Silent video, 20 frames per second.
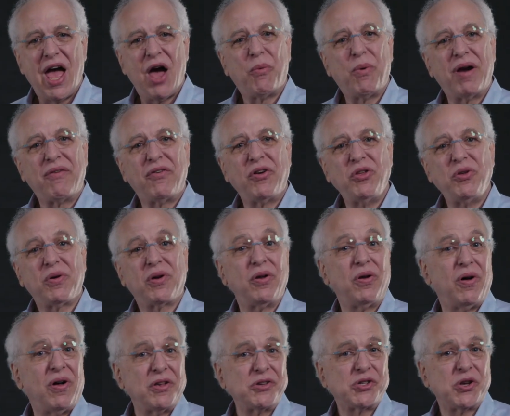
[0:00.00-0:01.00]
However, you
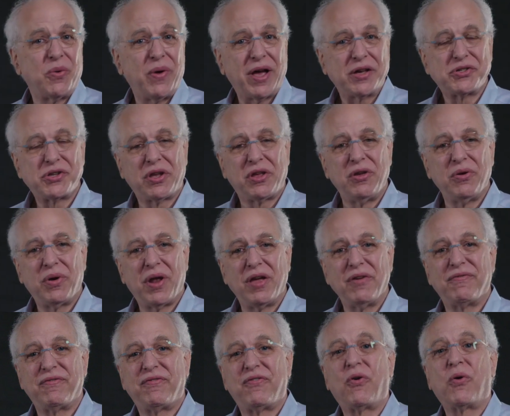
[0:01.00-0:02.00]
can also execute
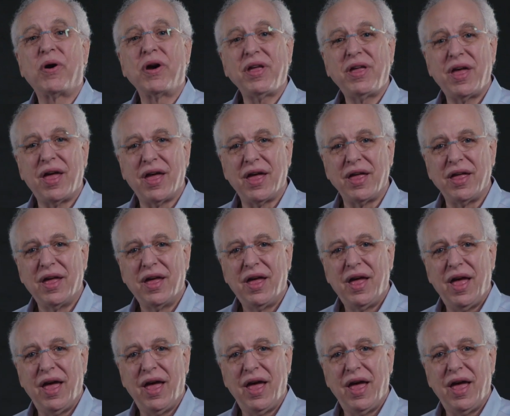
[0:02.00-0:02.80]
a 4K